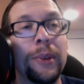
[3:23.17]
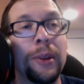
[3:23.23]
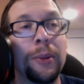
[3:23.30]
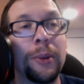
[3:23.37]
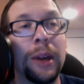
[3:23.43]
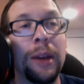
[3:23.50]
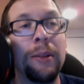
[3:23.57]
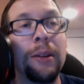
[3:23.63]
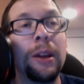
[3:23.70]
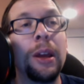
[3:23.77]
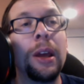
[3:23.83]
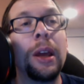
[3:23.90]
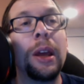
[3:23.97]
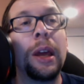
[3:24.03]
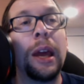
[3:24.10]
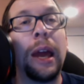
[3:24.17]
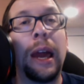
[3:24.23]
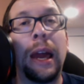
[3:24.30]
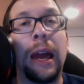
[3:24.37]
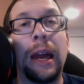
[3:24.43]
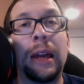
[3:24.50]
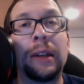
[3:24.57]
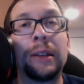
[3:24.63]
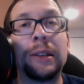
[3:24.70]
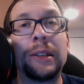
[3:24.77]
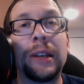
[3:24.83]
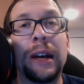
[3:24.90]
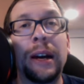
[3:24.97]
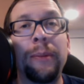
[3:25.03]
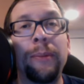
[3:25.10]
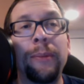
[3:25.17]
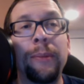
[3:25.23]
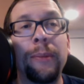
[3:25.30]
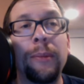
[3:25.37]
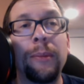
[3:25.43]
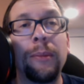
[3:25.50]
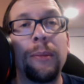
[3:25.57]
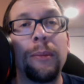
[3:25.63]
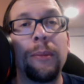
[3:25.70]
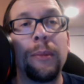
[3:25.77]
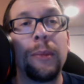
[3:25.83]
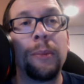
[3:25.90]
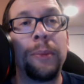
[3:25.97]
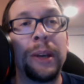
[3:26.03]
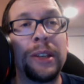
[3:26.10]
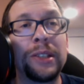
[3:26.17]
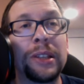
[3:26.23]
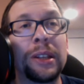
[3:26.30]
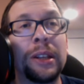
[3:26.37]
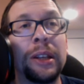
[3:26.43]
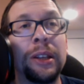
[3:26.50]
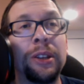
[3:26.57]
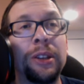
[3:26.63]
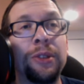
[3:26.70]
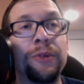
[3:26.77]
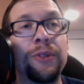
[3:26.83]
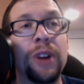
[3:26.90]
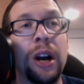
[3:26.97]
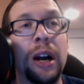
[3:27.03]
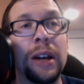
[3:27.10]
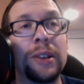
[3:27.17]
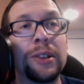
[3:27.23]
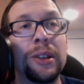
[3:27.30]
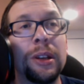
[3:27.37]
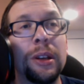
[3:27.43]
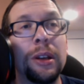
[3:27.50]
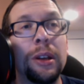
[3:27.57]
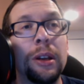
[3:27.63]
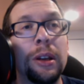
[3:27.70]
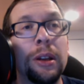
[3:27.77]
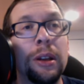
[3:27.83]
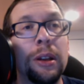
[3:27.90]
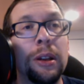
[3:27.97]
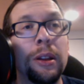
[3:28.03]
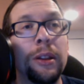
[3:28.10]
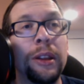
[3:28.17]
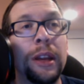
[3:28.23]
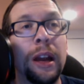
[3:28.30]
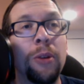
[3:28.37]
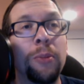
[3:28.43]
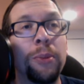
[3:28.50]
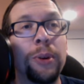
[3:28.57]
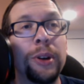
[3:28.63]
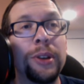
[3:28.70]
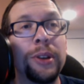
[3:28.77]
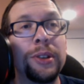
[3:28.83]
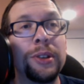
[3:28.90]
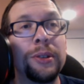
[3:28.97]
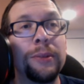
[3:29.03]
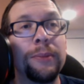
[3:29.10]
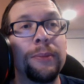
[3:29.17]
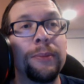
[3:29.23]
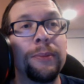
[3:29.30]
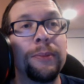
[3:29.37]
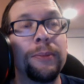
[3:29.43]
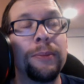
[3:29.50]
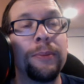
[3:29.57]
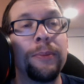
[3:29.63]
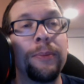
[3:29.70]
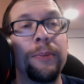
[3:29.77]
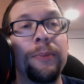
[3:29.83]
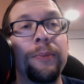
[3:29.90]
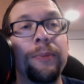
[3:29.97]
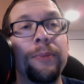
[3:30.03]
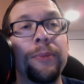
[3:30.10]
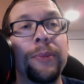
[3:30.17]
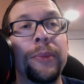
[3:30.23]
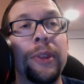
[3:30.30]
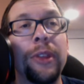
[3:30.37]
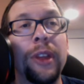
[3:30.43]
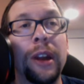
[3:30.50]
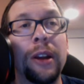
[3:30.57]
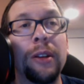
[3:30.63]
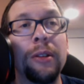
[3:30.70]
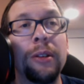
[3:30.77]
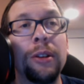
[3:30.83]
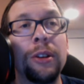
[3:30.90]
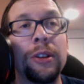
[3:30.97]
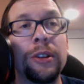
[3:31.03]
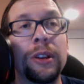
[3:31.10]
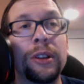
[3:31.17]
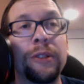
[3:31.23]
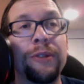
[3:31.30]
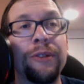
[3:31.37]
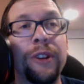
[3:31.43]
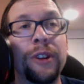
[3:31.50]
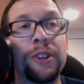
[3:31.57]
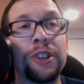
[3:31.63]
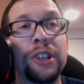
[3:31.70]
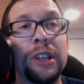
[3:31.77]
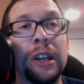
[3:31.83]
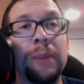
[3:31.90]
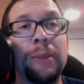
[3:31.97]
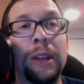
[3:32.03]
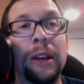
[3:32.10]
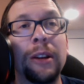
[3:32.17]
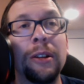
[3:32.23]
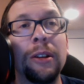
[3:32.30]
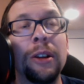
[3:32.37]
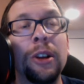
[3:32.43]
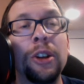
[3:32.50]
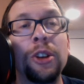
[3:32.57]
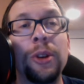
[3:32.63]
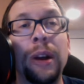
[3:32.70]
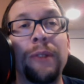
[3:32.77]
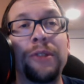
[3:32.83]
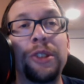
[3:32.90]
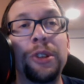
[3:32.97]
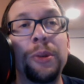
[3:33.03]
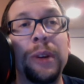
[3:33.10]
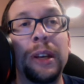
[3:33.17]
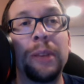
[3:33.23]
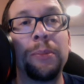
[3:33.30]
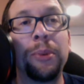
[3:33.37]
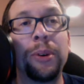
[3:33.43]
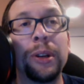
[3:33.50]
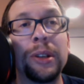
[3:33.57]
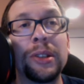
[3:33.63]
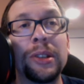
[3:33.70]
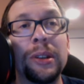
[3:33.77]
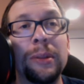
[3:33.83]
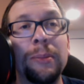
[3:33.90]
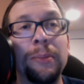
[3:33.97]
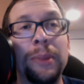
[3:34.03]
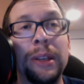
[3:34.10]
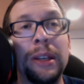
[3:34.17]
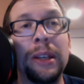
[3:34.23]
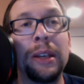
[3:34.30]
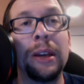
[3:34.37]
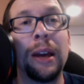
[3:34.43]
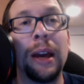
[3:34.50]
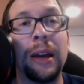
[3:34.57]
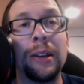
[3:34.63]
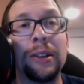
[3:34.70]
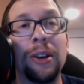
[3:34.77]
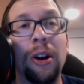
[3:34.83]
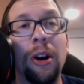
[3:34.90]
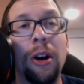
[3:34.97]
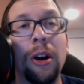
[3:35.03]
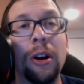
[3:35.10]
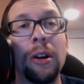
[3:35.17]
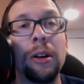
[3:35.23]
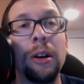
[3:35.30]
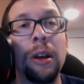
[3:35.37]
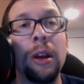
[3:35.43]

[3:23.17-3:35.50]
Okay. And um, basically you've got the output there. You got the function name there. You have two inputs P, and R.